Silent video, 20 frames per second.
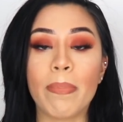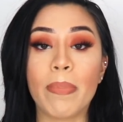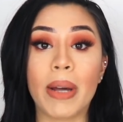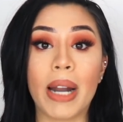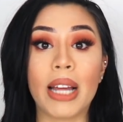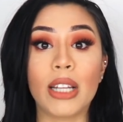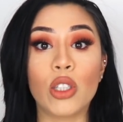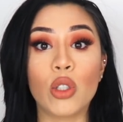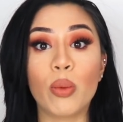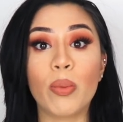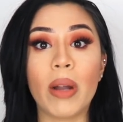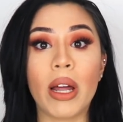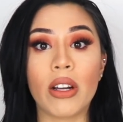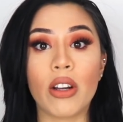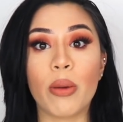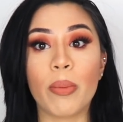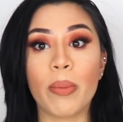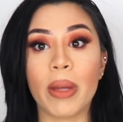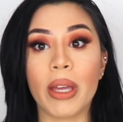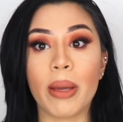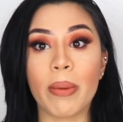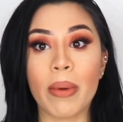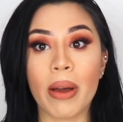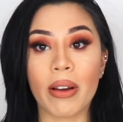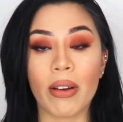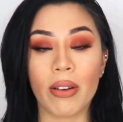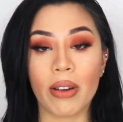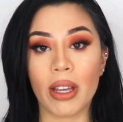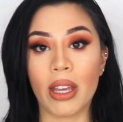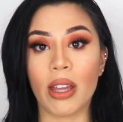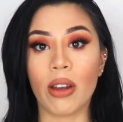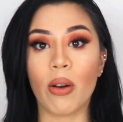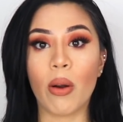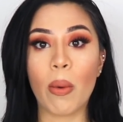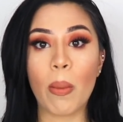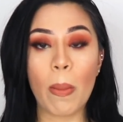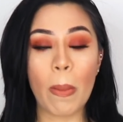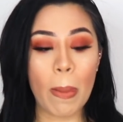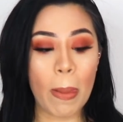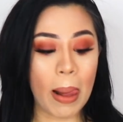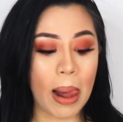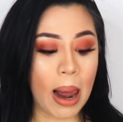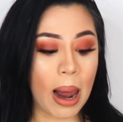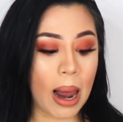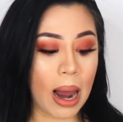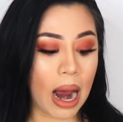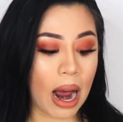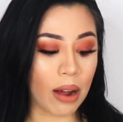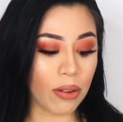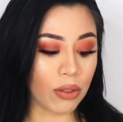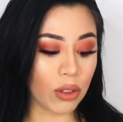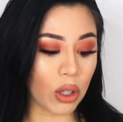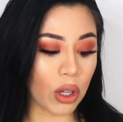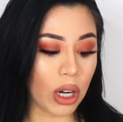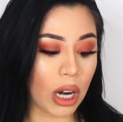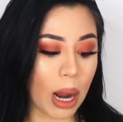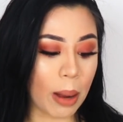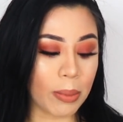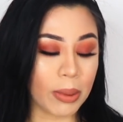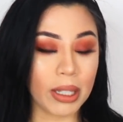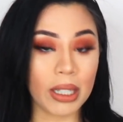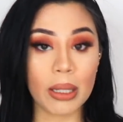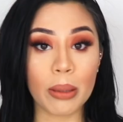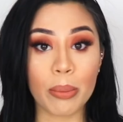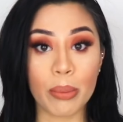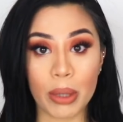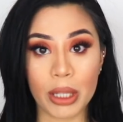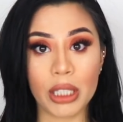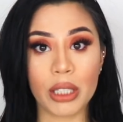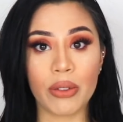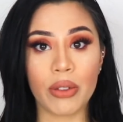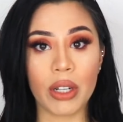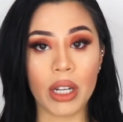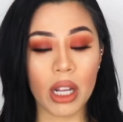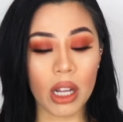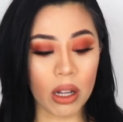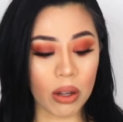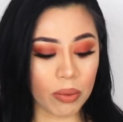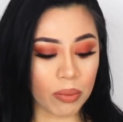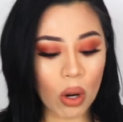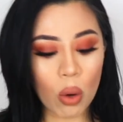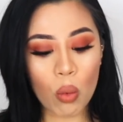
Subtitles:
But I do plan on being back on keto after I'm done breastfeeding.